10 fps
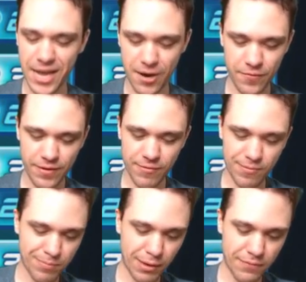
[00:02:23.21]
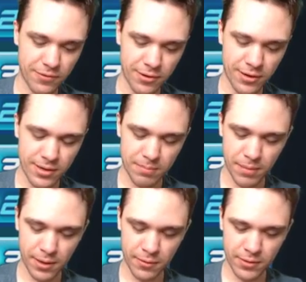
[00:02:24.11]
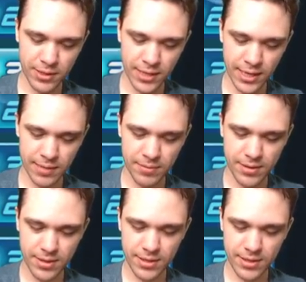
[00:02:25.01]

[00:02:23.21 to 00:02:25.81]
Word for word: Our favorite buffer medal in the game